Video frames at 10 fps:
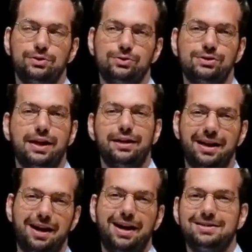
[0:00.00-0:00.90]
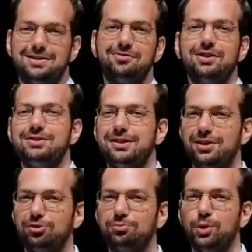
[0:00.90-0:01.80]
you just, as an
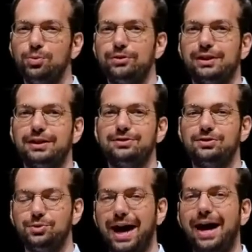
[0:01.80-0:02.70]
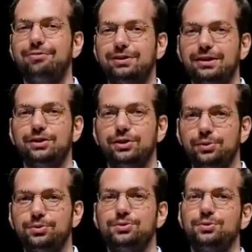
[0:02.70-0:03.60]
investigator of mobile devices, you have to get
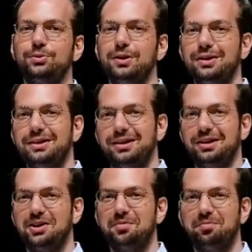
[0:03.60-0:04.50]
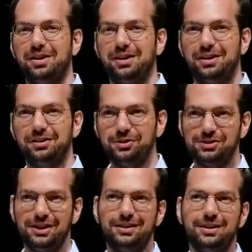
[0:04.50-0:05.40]
used to um,
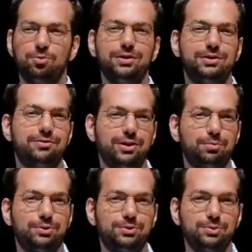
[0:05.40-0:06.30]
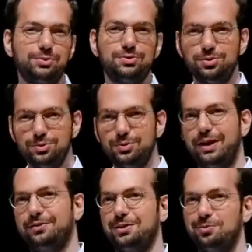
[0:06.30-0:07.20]
understanding what developer tools do,
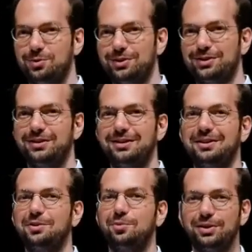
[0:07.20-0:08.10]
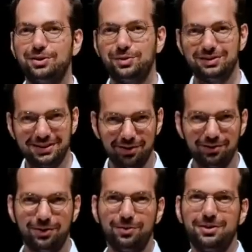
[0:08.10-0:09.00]
how they work, where you can
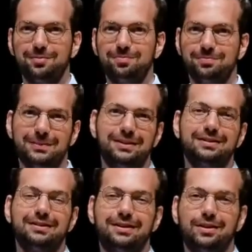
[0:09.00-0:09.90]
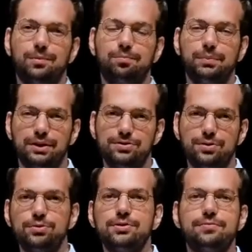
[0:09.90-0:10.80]
download them, um,
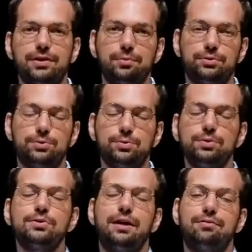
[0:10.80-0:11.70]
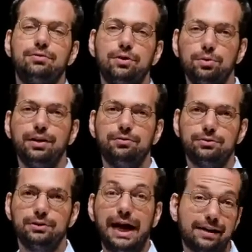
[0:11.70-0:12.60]
because those developer tools have low
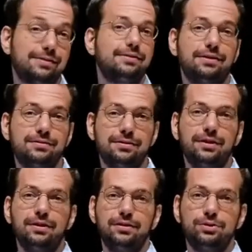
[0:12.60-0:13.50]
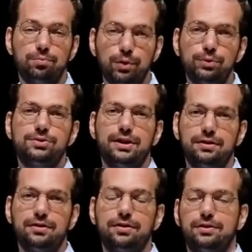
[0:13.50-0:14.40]
level access to most
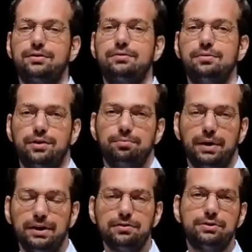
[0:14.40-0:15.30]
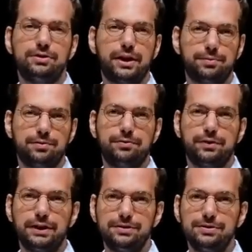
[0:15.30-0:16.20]
data on, on many different types of
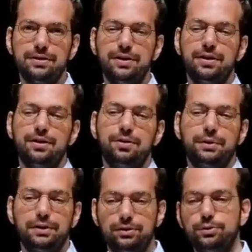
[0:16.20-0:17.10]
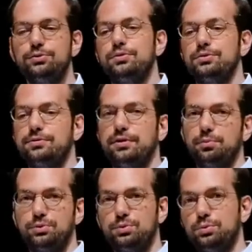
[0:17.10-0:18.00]
devices. We can use those
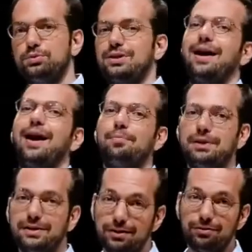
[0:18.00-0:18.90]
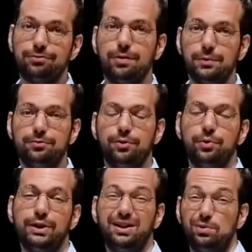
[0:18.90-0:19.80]
developer tools to copy data from the
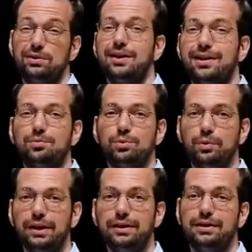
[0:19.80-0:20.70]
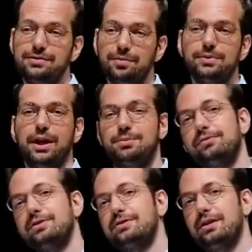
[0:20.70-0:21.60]
phone in a reliable way, and sometimes
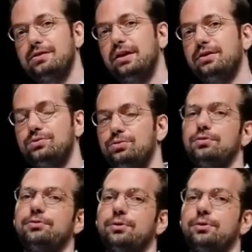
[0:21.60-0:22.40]
even send data to the